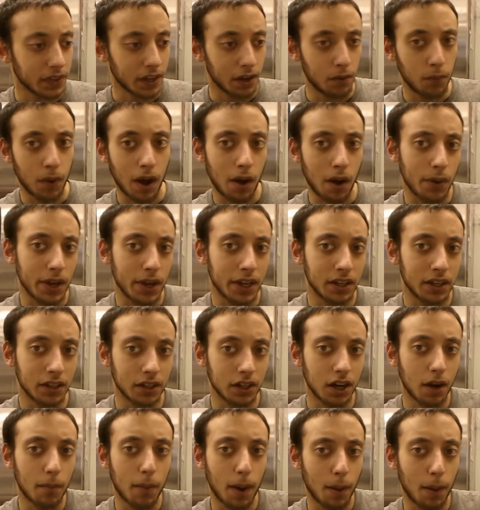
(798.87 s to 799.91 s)
And while we
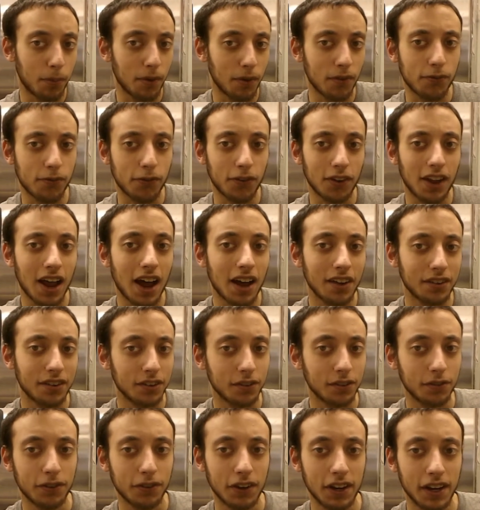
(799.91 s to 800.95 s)
can come up with
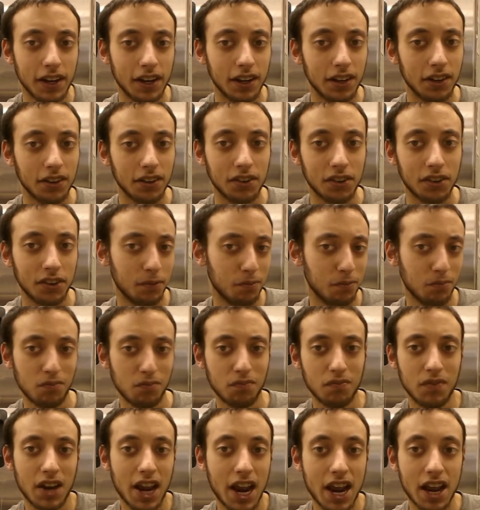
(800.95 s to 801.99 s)
philosophies
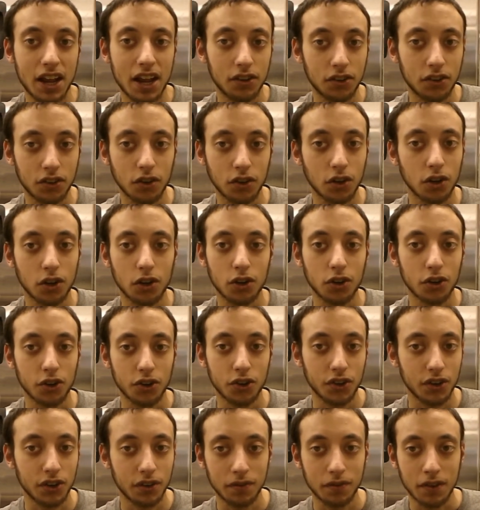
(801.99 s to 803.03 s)
and answers
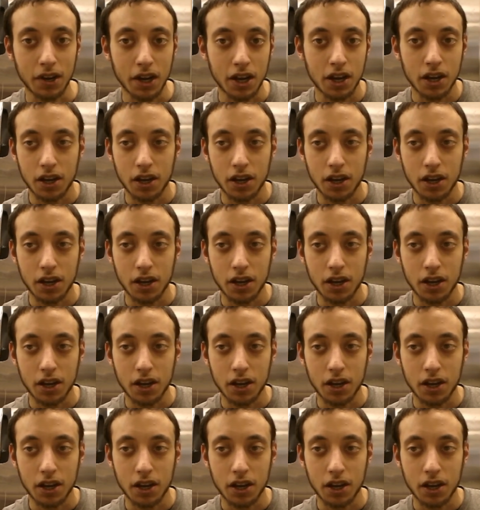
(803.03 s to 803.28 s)
and,